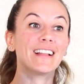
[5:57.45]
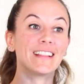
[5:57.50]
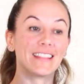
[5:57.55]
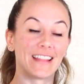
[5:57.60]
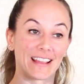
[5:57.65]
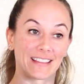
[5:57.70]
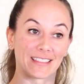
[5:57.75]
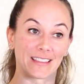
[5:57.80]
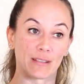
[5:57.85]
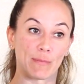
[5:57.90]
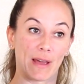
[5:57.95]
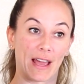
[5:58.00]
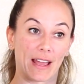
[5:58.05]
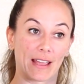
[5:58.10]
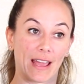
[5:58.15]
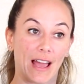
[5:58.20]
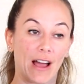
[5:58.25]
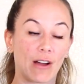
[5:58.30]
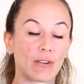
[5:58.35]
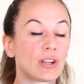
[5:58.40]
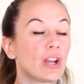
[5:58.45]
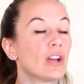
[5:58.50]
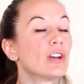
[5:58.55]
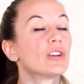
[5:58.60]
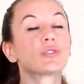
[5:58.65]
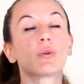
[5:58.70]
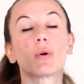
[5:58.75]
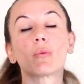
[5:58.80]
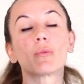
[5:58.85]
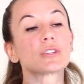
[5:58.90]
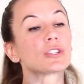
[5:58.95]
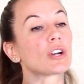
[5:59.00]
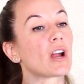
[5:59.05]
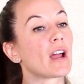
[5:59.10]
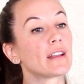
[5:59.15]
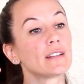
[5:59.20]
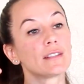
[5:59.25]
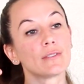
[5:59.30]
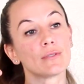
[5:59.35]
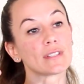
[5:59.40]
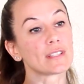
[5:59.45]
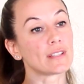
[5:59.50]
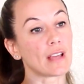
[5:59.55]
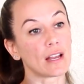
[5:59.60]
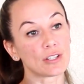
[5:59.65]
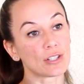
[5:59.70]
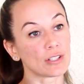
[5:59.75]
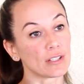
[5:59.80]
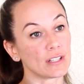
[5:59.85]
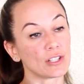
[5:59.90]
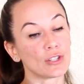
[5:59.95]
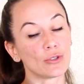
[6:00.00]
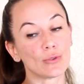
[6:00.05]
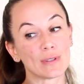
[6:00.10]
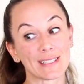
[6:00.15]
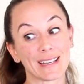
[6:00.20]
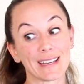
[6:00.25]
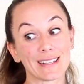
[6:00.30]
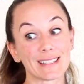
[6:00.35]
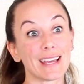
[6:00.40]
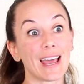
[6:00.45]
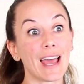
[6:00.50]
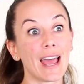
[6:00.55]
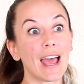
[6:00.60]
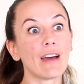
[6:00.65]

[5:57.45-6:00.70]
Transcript: Lengthen back out. So what we're trying to essentially do is get to